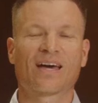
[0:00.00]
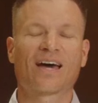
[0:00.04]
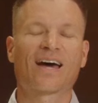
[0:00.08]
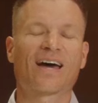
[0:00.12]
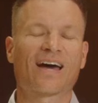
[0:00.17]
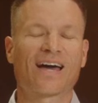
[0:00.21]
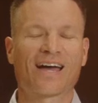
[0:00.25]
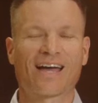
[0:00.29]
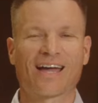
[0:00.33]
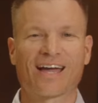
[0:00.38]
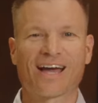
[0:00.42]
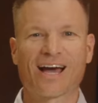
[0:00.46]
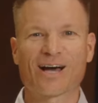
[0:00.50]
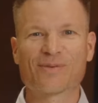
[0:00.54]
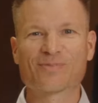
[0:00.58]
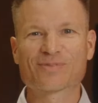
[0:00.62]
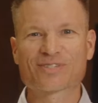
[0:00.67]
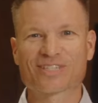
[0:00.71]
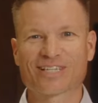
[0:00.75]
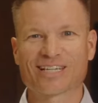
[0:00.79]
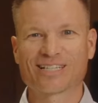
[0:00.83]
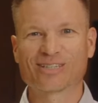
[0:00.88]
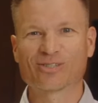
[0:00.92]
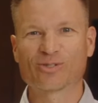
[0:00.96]
Hi, I'm
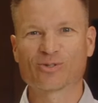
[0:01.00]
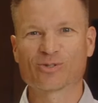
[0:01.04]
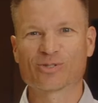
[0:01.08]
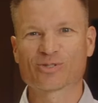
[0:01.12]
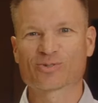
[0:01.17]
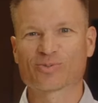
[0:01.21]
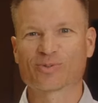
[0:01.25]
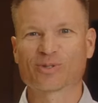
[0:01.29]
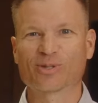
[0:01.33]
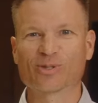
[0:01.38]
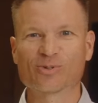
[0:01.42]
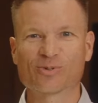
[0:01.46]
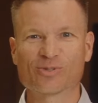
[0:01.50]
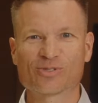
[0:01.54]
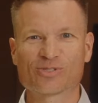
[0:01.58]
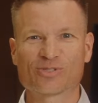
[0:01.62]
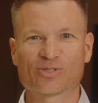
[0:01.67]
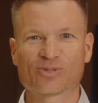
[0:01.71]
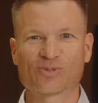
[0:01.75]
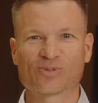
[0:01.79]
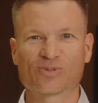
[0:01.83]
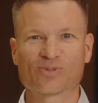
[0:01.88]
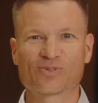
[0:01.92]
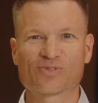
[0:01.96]
Slade Lewis with Lewis
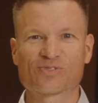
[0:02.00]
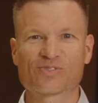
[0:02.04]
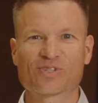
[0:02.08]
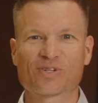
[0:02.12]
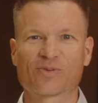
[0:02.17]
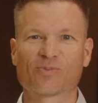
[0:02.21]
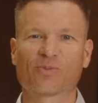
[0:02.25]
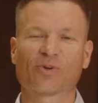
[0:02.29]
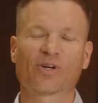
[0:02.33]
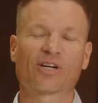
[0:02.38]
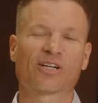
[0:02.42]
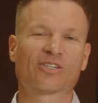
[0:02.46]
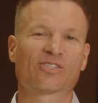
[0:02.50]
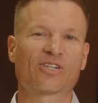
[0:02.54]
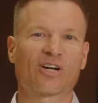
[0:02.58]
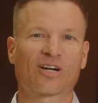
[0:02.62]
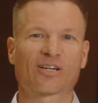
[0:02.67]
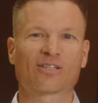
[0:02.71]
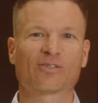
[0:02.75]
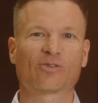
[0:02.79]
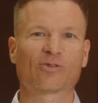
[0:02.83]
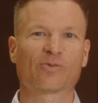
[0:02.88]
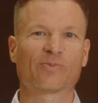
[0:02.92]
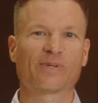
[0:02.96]
Jewelers. We're going to
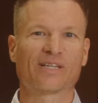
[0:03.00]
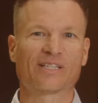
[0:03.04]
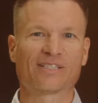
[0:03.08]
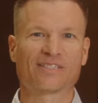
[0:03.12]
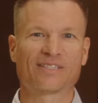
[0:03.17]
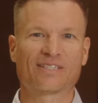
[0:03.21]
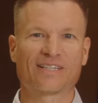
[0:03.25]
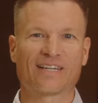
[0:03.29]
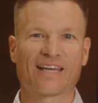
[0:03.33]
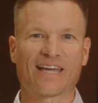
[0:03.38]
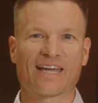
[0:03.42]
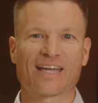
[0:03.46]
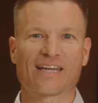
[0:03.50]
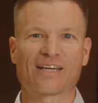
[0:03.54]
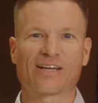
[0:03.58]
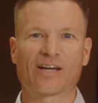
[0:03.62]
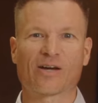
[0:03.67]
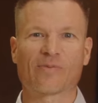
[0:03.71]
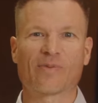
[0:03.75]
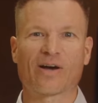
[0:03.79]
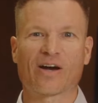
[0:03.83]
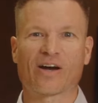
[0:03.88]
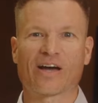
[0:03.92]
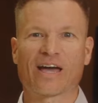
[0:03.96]
talk a little bit today
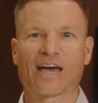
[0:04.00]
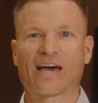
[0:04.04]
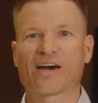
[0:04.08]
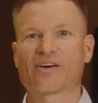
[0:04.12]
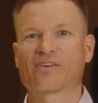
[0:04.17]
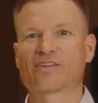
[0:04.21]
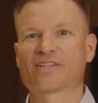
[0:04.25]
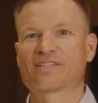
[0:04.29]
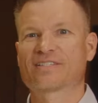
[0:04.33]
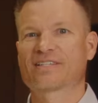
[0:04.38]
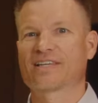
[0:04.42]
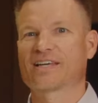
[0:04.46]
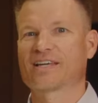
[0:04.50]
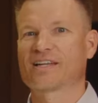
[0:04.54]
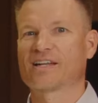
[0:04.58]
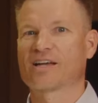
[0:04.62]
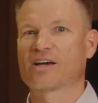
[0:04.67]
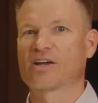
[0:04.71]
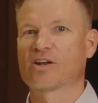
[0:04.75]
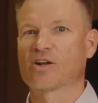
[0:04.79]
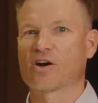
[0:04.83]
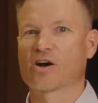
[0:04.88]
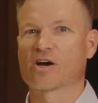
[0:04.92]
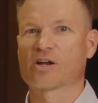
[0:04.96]
about how to set
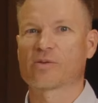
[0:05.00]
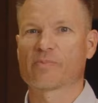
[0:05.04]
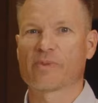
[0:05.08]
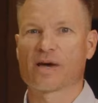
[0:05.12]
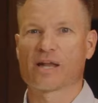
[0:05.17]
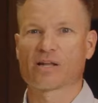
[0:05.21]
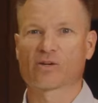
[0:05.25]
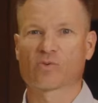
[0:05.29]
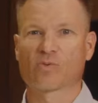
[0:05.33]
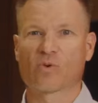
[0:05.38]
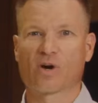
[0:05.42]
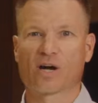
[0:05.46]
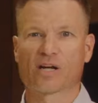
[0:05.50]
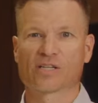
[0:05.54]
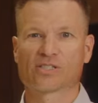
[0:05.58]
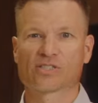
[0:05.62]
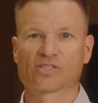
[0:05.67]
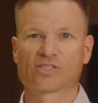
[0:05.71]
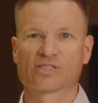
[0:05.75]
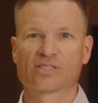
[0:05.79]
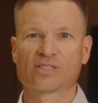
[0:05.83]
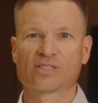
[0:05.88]
an automatic watch.